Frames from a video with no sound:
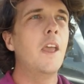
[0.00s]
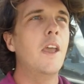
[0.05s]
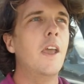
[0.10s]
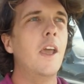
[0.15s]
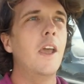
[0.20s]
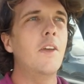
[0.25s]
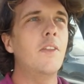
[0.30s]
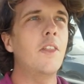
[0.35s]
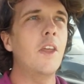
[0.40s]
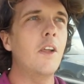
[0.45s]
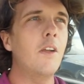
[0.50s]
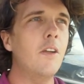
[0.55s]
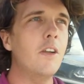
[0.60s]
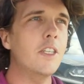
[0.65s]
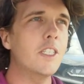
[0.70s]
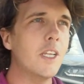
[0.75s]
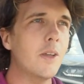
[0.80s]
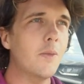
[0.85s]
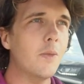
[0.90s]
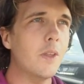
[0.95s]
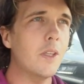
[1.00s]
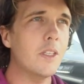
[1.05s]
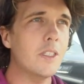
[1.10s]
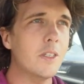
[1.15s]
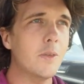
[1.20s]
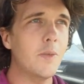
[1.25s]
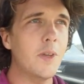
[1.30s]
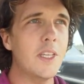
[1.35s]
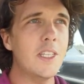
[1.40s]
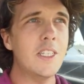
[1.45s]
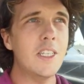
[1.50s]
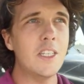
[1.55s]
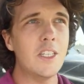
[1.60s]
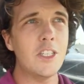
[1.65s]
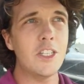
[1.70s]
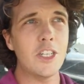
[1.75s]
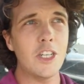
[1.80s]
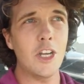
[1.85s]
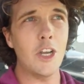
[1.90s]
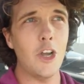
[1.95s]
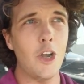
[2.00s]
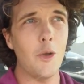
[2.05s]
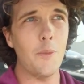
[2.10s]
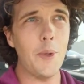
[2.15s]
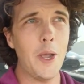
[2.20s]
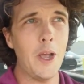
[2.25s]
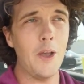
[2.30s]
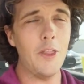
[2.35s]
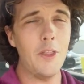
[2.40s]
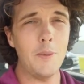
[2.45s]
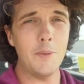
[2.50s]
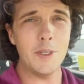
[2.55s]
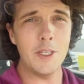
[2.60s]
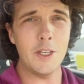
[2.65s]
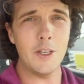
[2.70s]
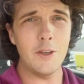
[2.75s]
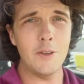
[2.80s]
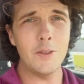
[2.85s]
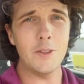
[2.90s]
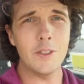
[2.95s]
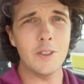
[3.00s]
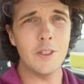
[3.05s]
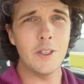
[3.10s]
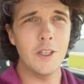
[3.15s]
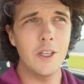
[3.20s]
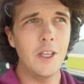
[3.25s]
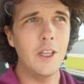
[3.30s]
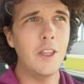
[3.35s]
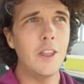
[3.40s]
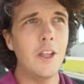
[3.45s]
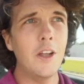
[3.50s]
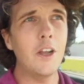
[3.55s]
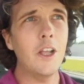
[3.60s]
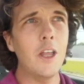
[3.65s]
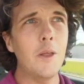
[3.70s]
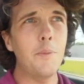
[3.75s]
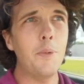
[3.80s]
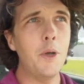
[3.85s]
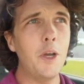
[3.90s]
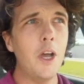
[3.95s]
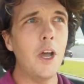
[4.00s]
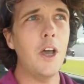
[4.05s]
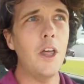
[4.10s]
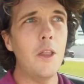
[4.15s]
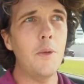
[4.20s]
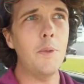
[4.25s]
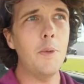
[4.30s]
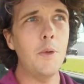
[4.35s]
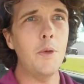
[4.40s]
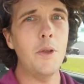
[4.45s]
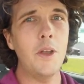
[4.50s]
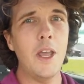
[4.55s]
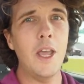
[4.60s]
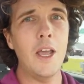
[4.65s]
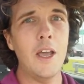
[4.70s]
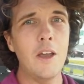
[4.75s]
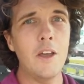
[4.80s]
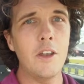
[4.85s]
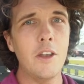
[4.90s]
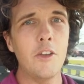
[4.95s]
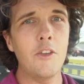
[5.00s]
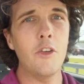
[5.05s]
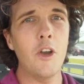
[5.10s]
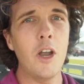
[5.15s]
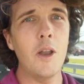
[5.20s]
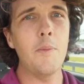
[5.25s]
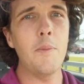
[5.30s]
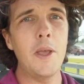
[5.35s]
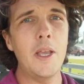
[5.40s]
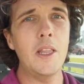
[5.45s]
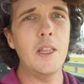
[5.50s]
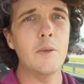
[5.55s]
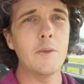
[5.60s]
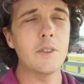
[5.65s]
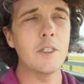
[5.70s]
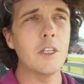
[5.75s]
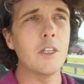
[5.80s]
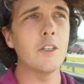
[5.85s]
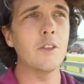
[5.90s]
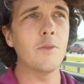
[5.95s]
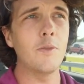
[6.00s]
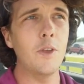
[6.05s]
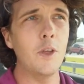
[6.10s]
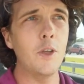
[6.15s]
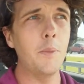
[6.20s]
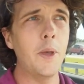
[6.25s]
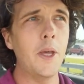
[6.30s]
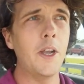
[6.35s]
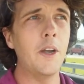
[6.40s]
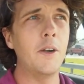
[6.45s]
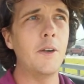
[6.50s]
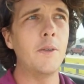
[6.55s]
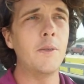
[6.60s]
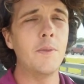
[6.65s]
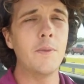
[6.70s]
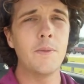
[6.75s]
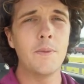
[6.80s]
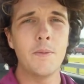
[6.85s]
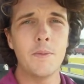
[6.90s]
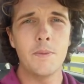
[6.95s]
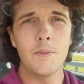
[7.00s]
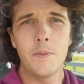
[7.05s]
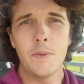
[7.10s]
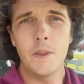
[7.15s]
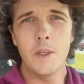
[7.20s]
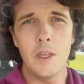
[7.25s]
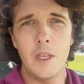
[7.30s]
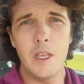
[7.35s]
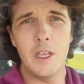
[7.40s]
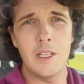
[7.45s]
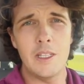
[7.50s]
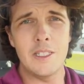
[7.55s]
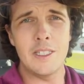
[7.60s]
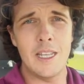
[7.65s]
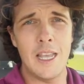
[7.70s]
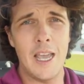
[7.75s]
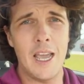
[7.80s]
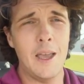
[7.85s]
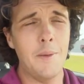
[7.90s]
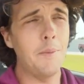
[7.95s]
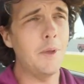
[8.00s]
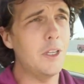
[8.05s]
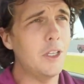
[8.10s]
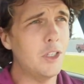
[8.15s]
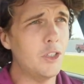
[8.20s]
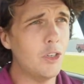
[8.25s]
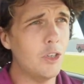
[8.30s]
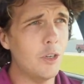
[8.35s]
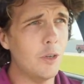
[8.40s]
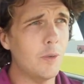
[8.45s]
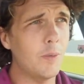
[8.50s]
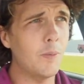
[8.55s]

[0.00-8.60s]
If there is something somebody's insecure about themselves, they're gonna put other people down to try to make themselves feel better. It's sad, but it's true.